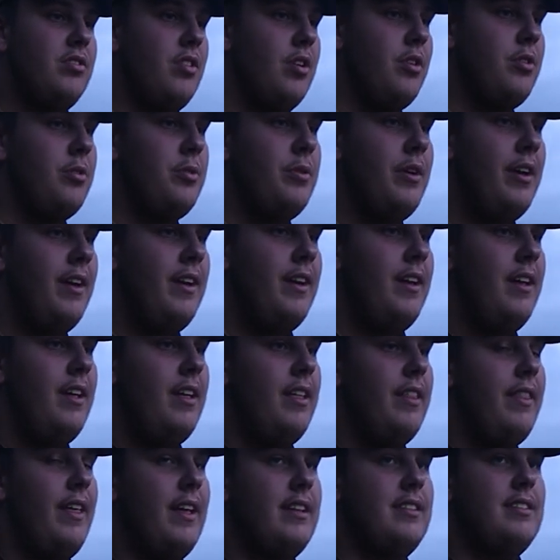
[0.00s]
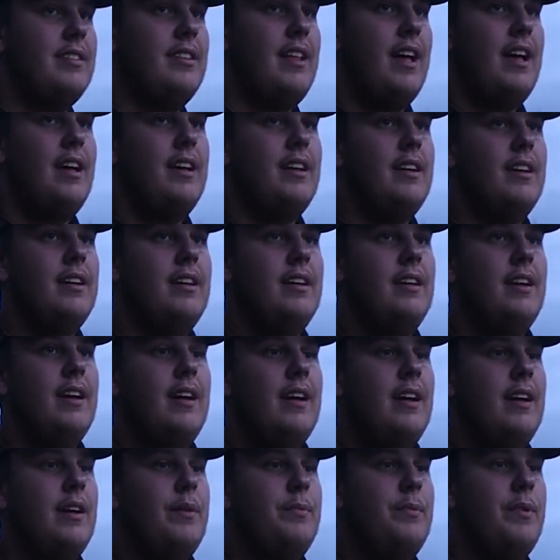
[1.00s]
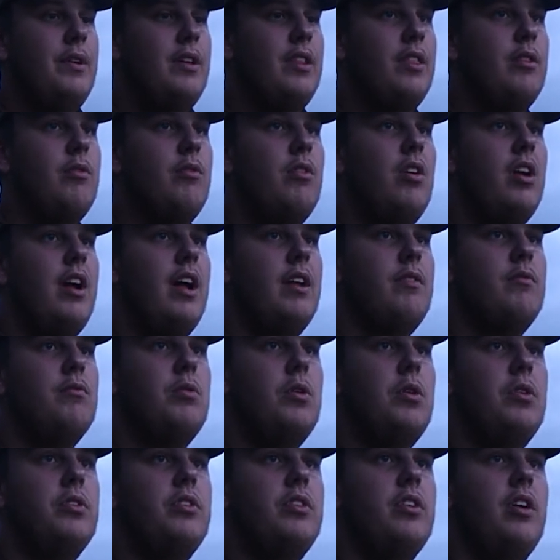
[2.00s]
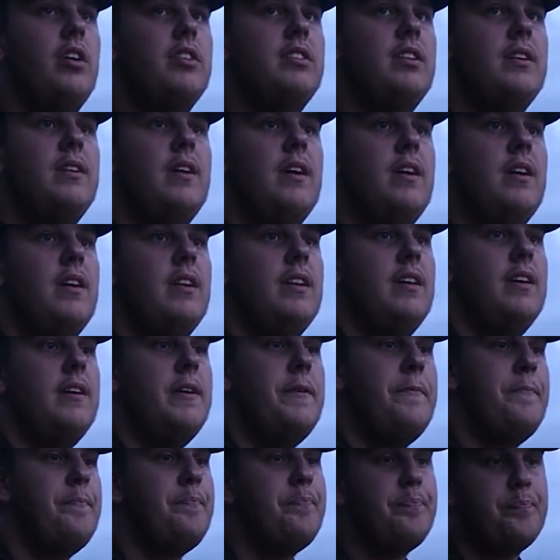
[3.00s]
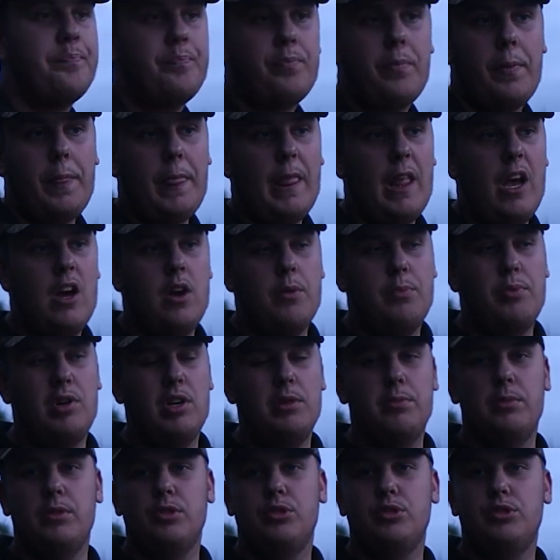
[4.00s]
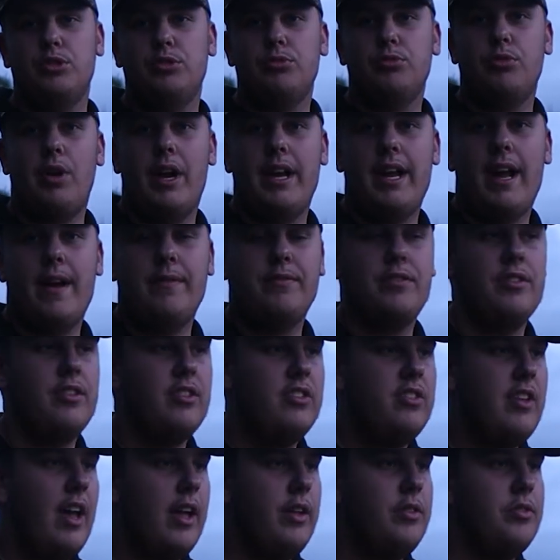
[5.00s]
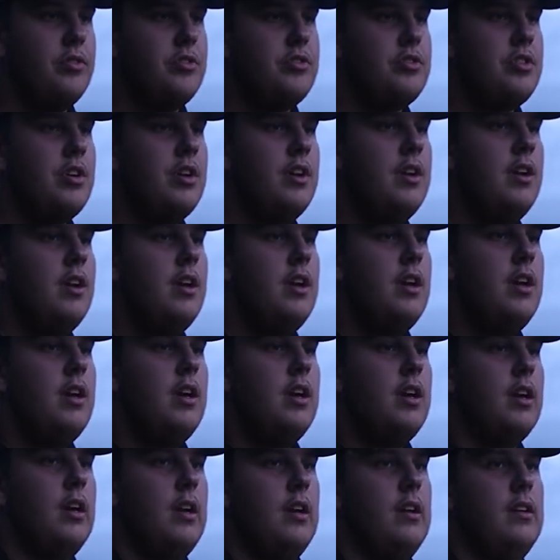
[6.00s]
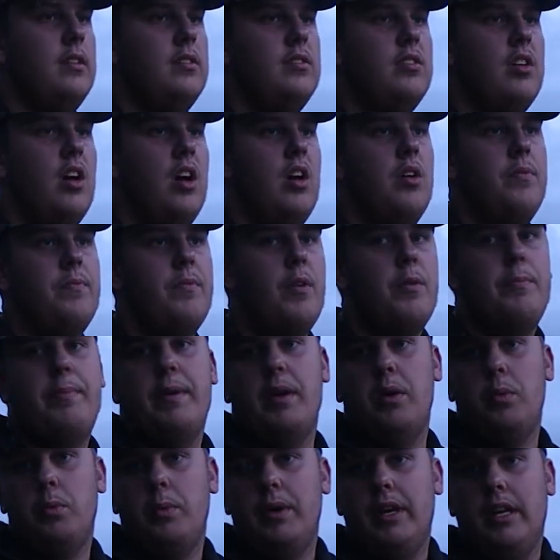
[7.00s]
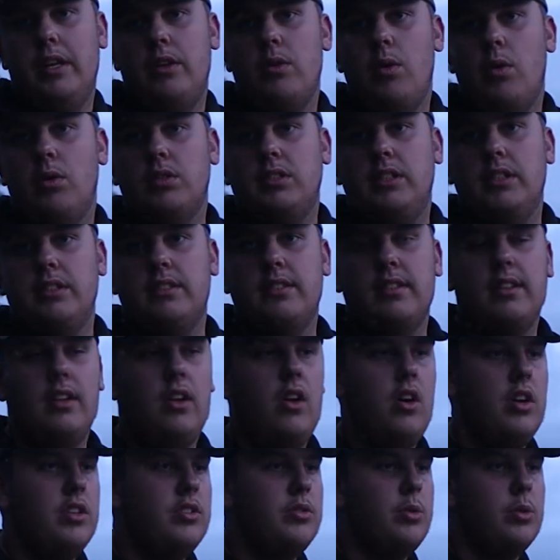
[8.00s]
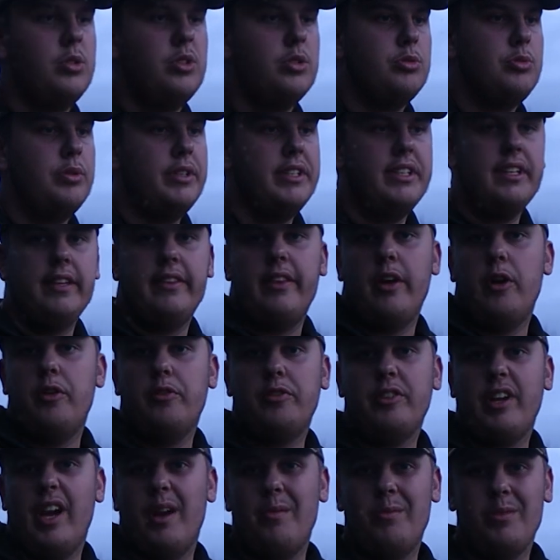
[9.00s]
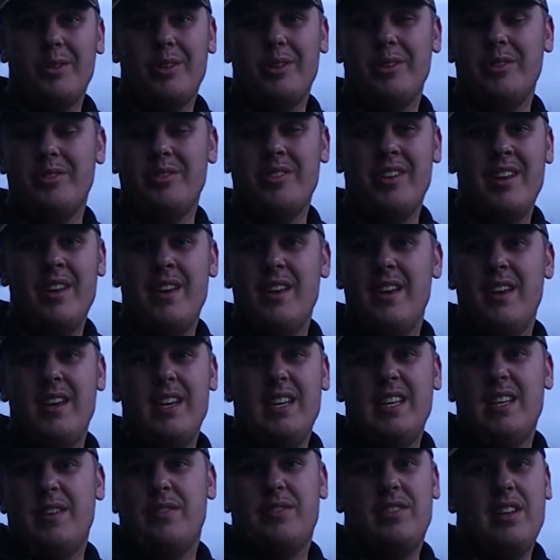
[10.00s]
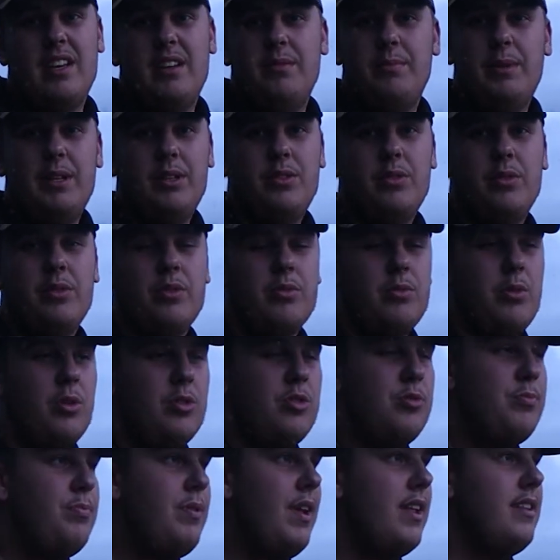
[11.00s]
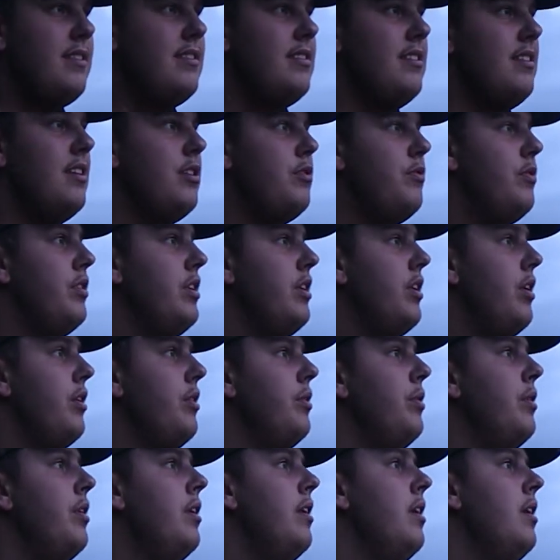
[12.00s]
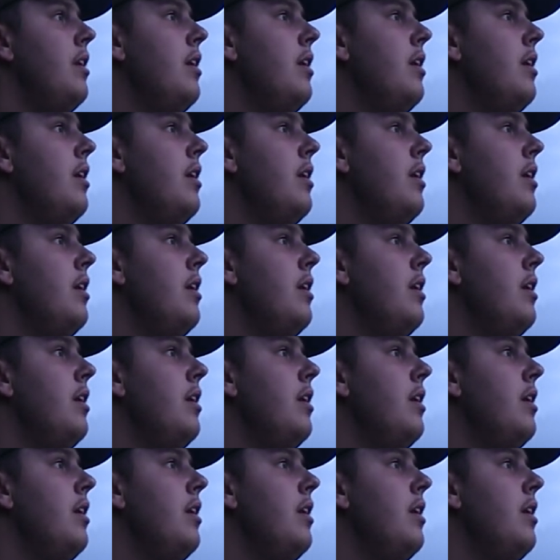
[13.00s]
So that's that. The right hand rod I did earlier, pretty much straight after the tench, because a bit of weed knocked into the line, so I just redid that off camera, because you've seen me do the rods plenty this video.